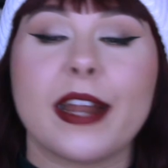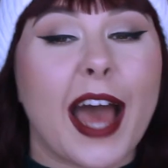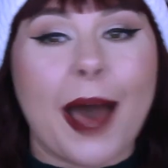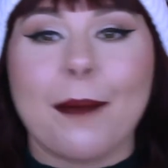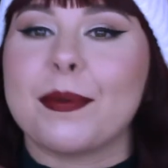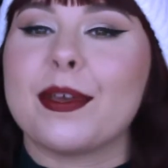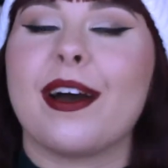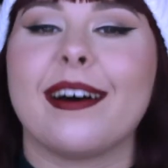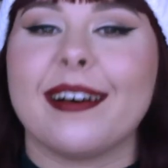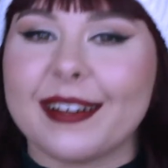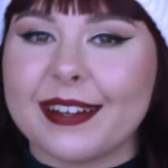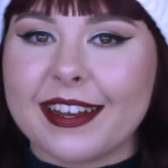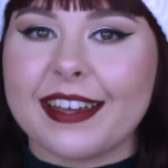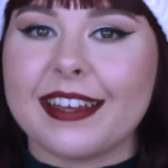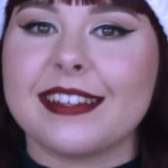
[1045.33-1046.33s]
Happy
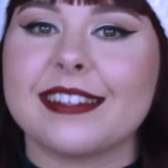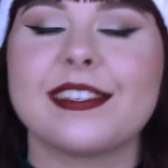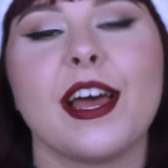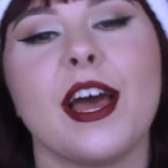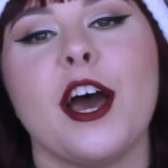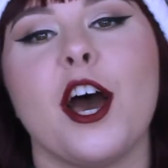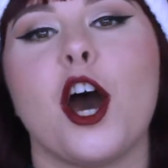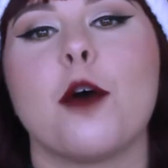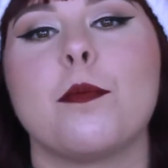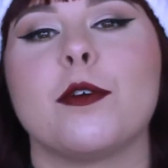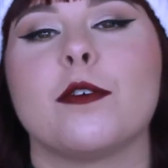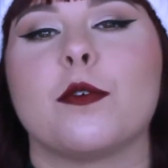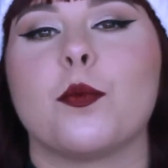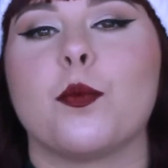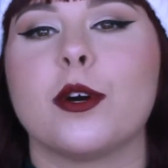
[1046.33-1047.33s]
holidays. I hope you
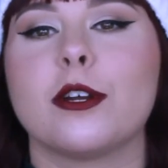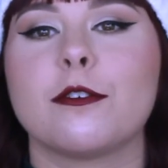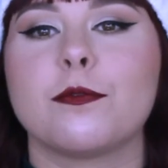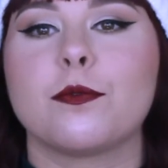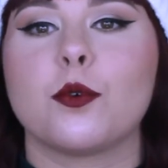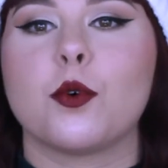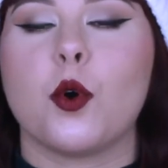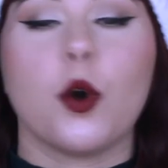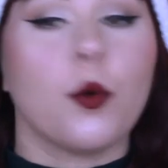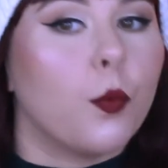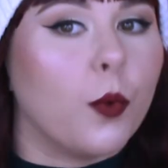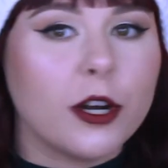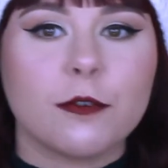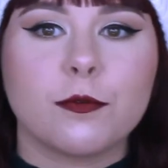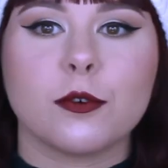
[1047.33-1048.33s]
have a wonderful,
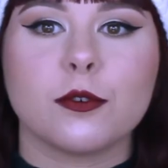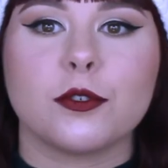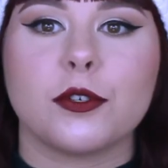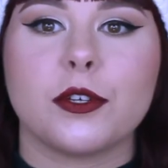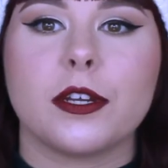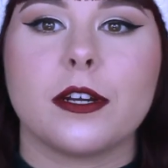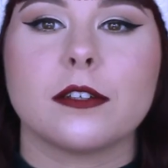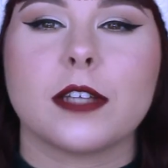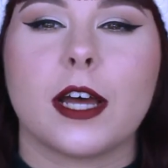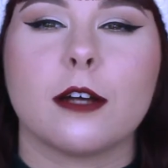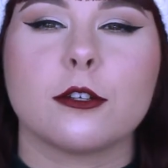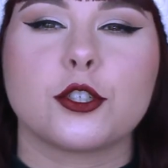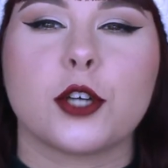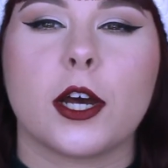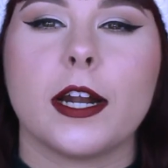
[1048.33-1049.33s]
wonderful New Year's.
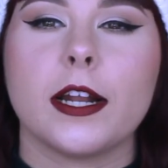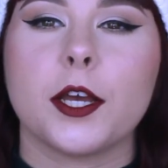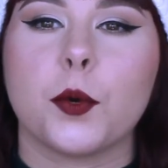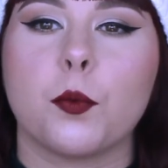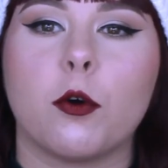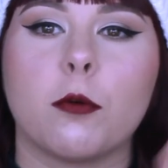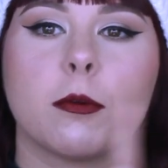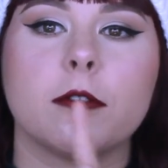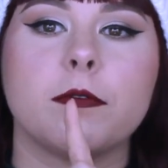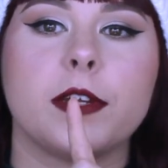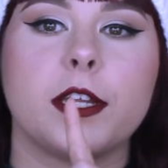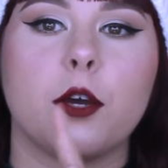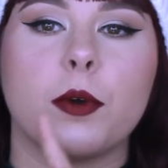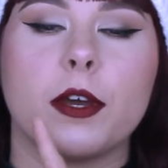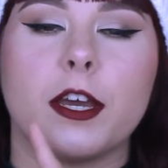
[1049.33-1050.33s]
I'll try to get one more
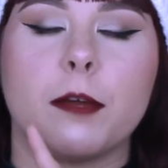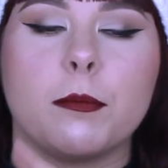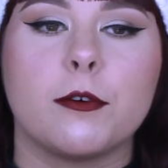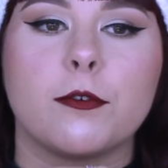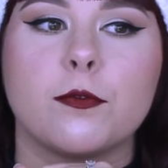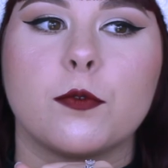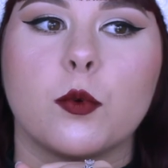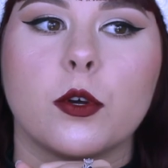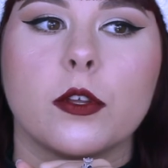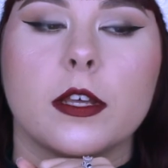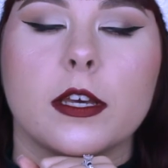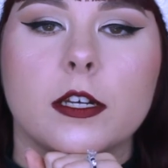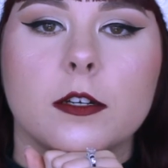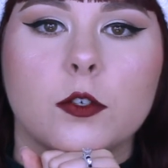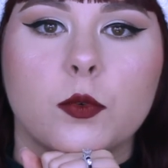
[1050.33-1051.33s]
video in before the
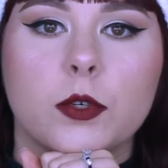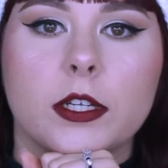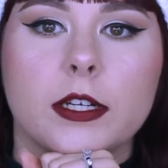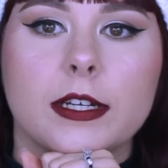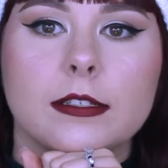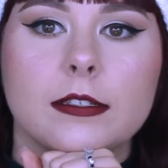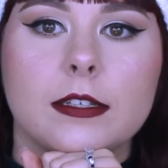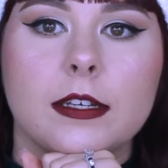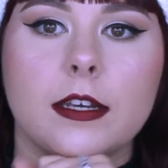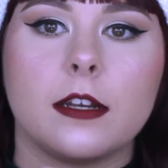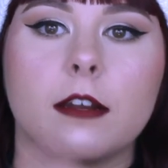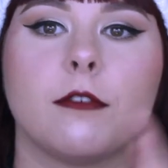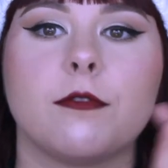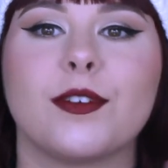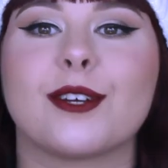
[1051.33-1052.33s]
end of
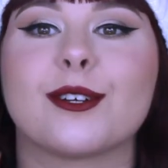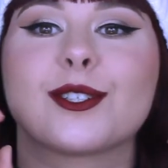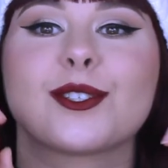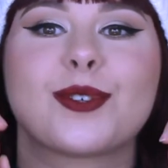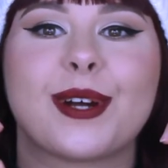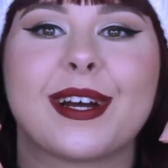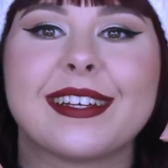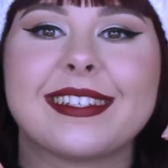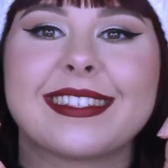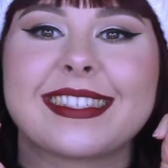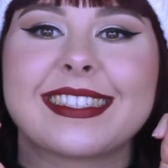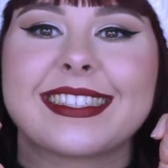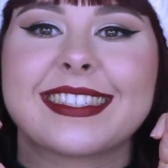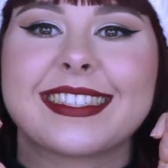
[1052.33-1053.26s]
2019. Fingers crossed.